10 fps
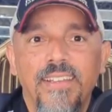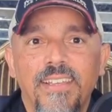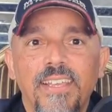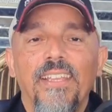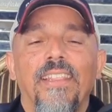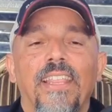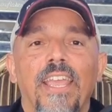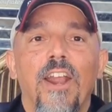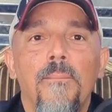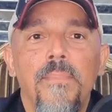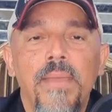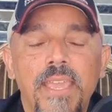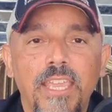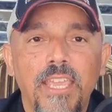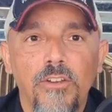They are
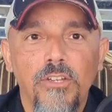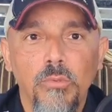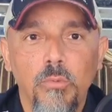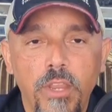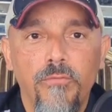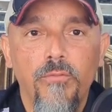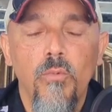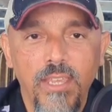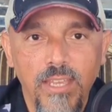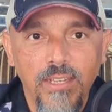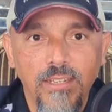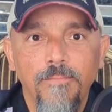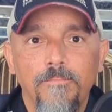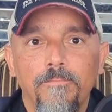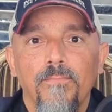making us weak from within.
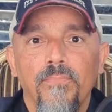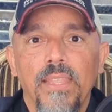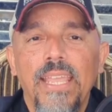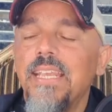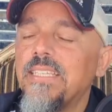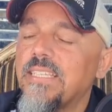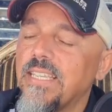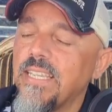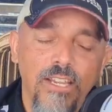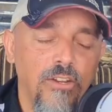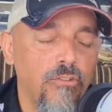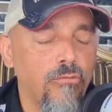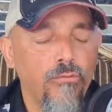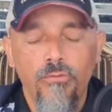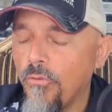It is
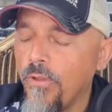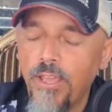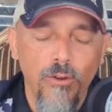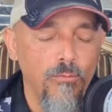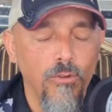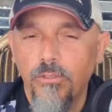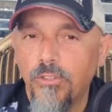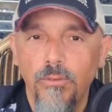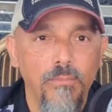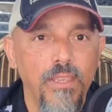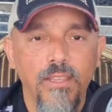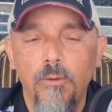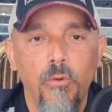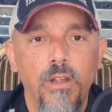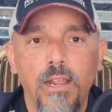incredible to me that
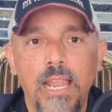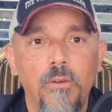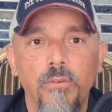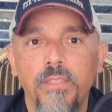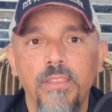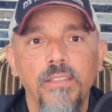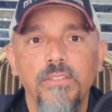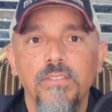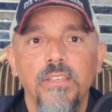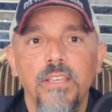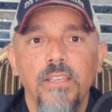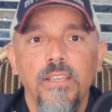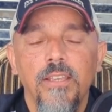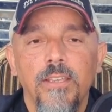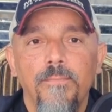we're allowing this.
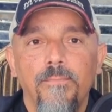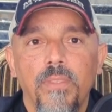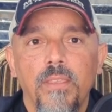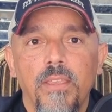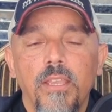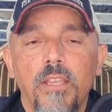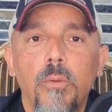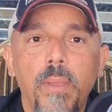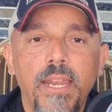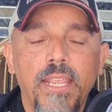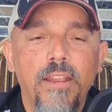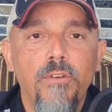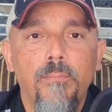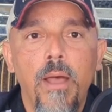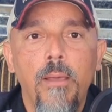Dominican
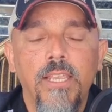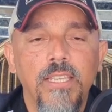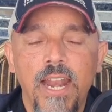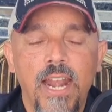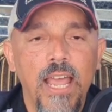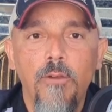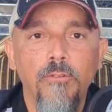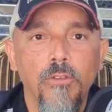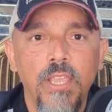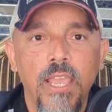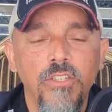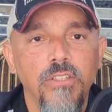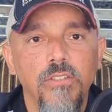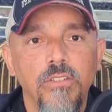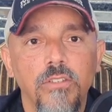Republic is not allowing those Haitians
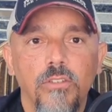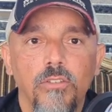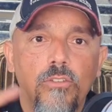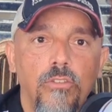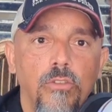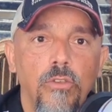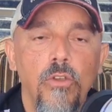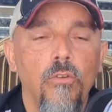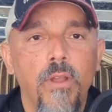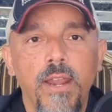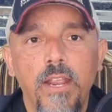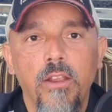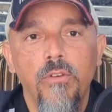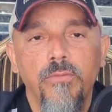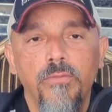to go right across
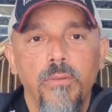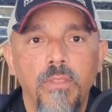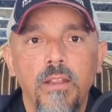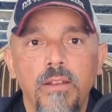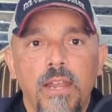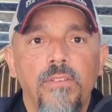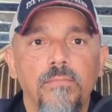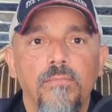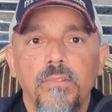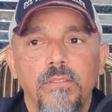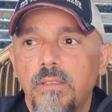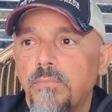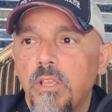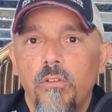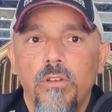from them. They're not even,
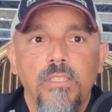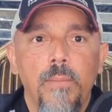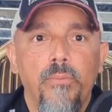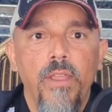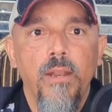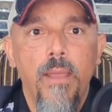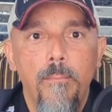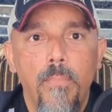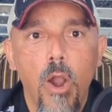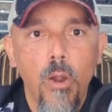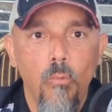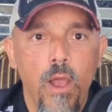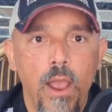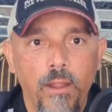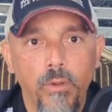they're only separated by barbed wire
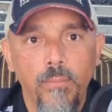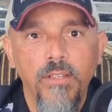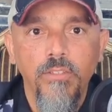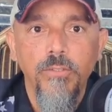pretty much.